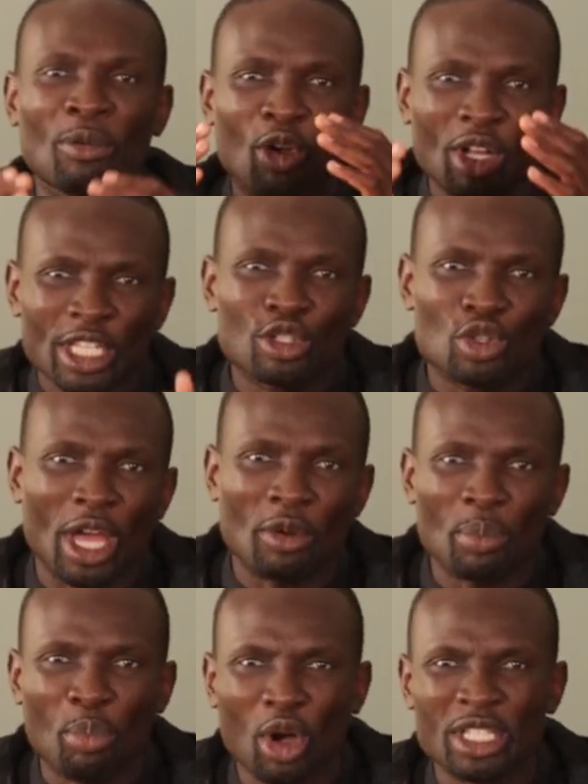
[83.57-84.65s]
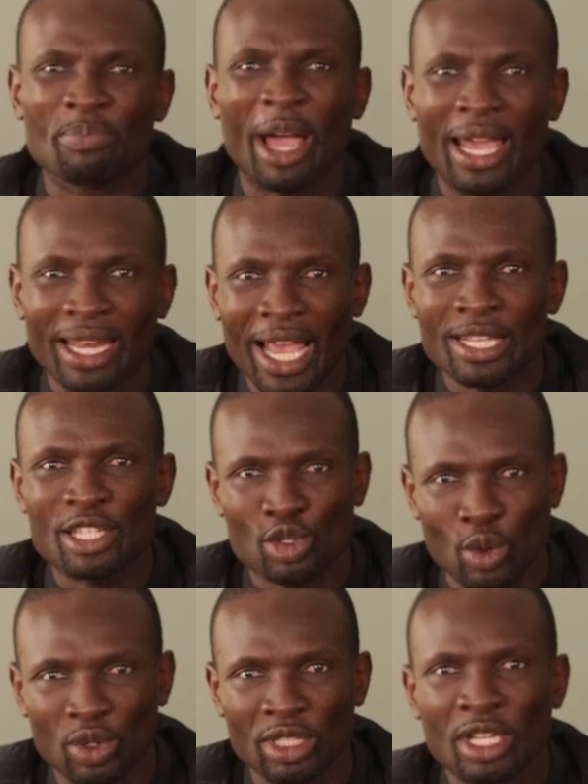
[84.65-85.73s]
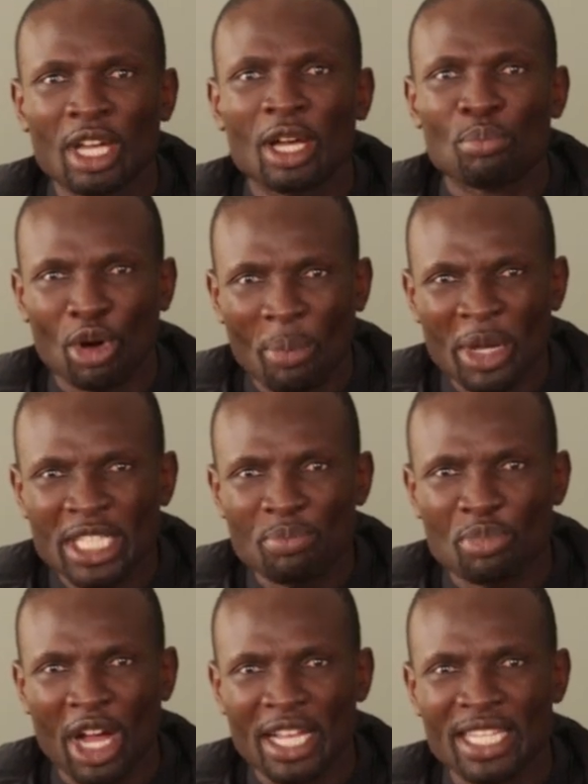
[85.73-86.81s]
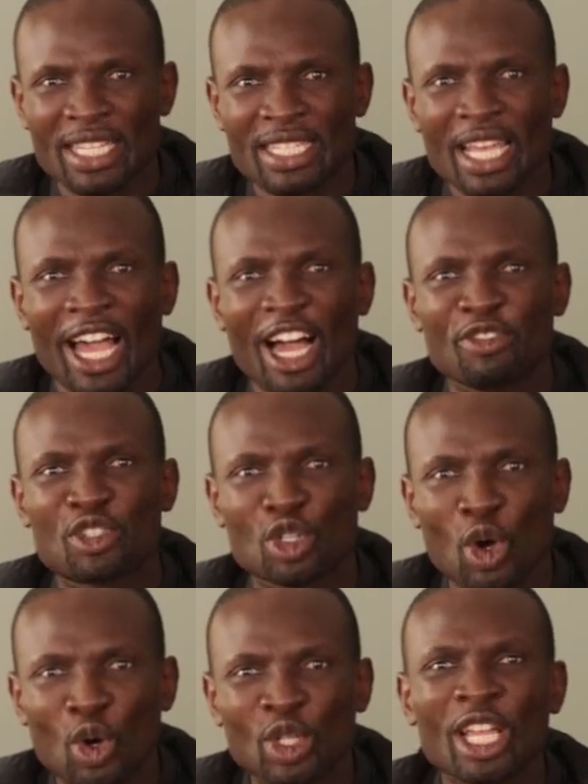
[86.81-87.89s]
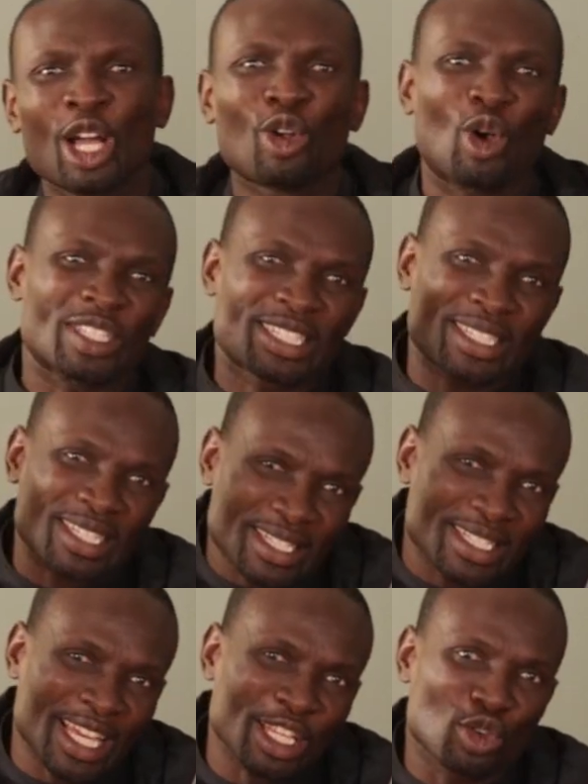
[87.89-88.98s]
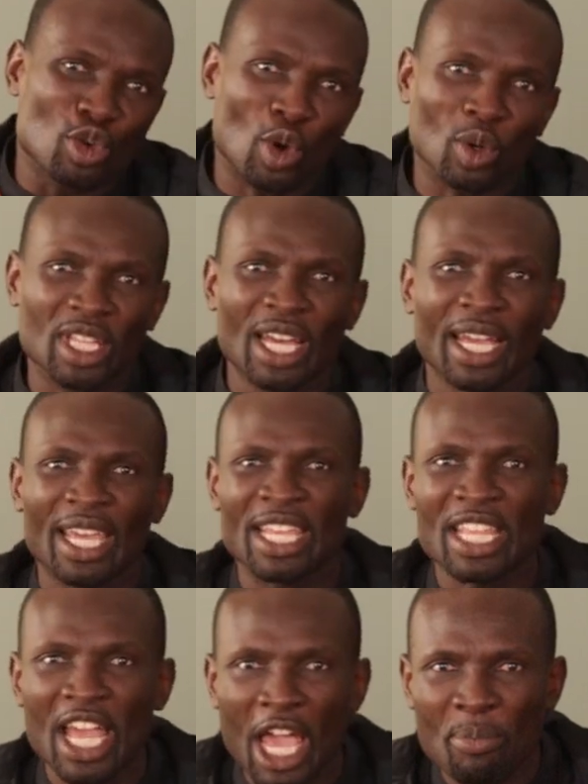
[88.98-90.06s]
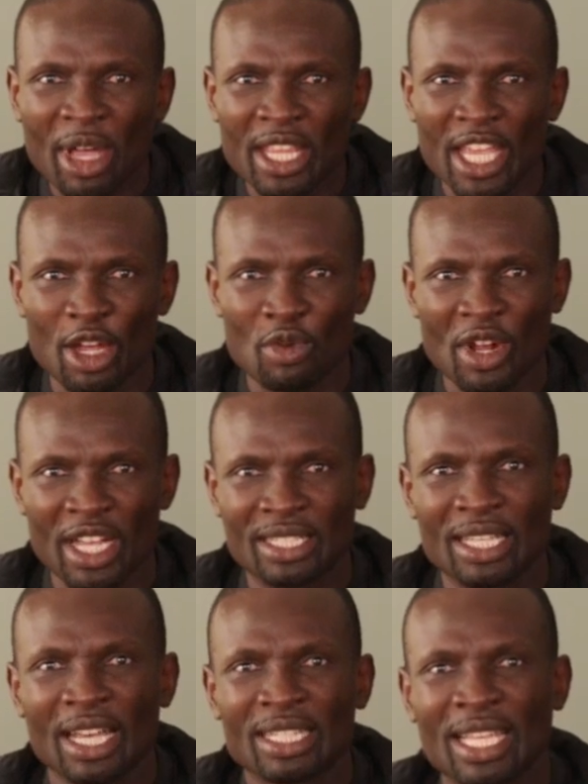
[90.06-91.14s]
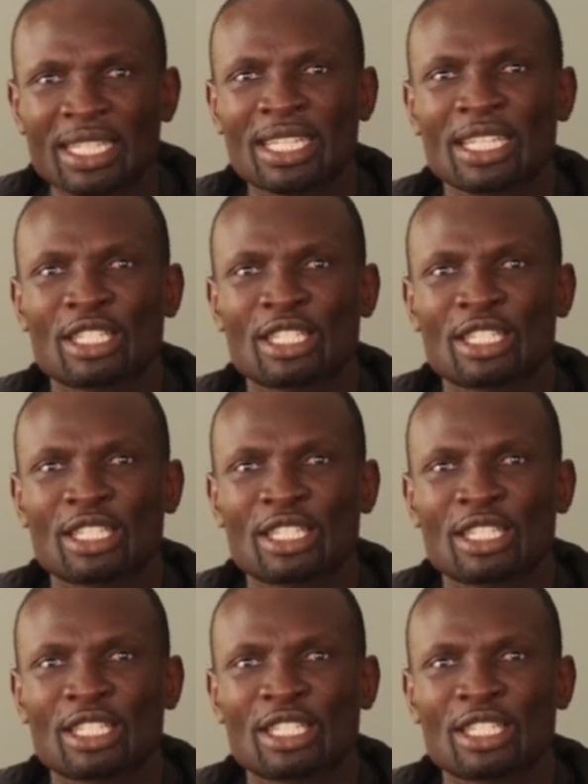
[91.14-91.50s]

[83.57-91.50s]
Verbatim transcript: According to a report by Lightstone, property prices have shown consistent growth in urban areas such